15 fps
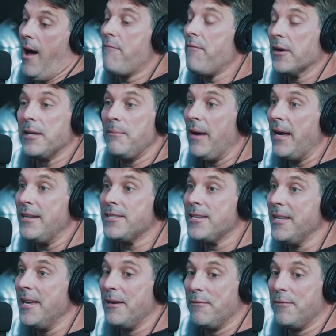I fucking made it to
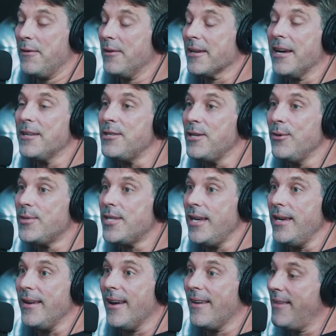the NFL. I got to UT,
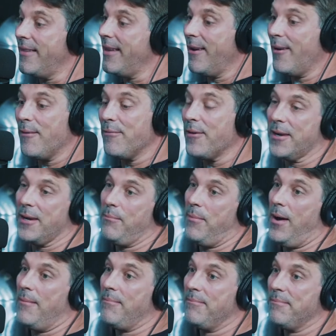and then they all fucking
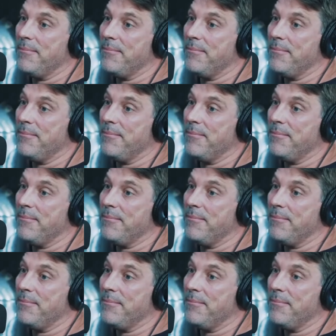bomb.